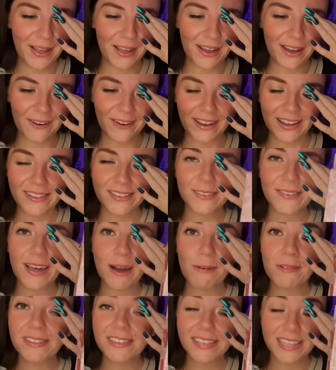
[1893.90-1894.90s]
Okay, so
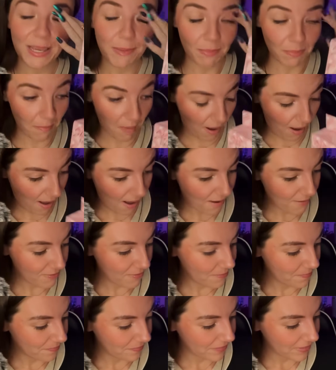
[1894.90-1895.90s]
that was deep mauve.
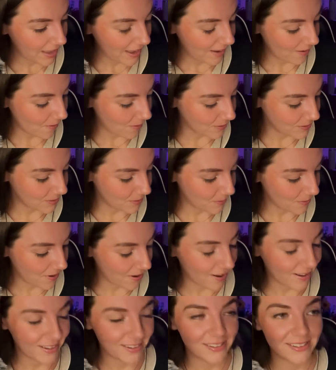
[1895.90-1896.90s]
I also
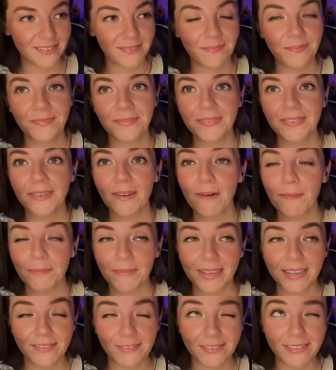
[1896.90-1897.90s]
got, not
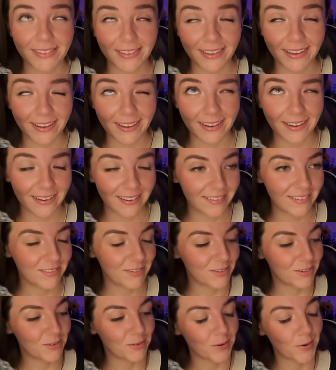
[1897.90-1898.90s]
me just like
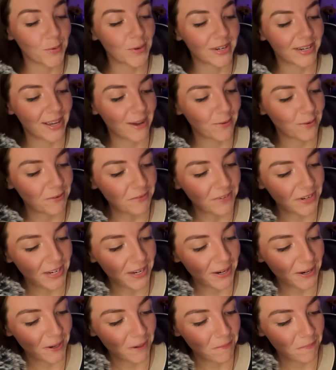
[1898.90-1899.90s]
stroking out over
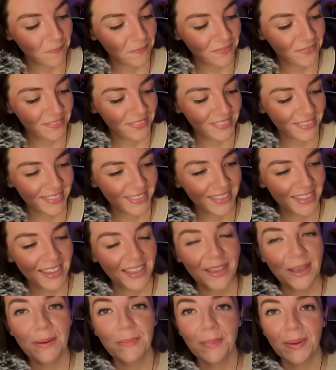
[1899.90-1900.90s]
here,
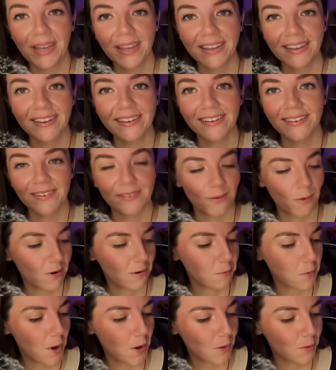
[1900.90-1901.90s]
pink or
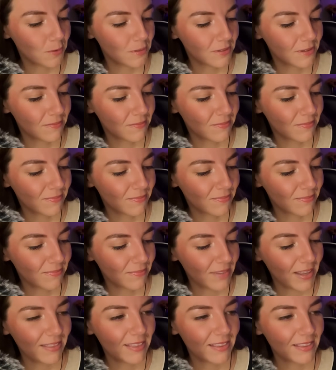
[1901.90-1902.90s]
rose.
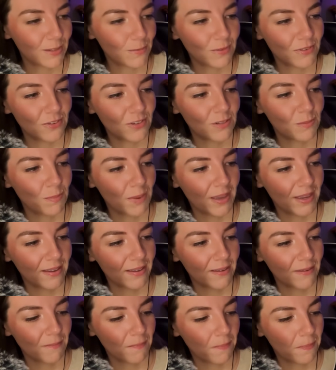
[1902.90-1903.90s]
I think this one's just
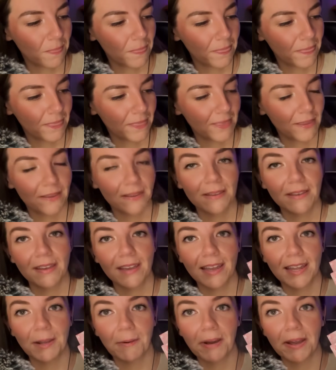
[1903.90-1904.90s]
pink.
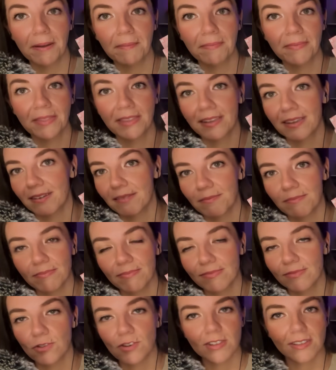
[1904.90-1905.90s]
Anyway,
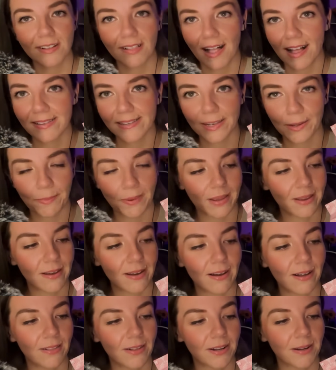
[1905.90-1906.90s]
just a classic pink
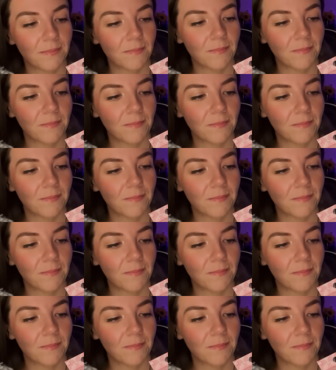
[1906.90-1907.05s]
color.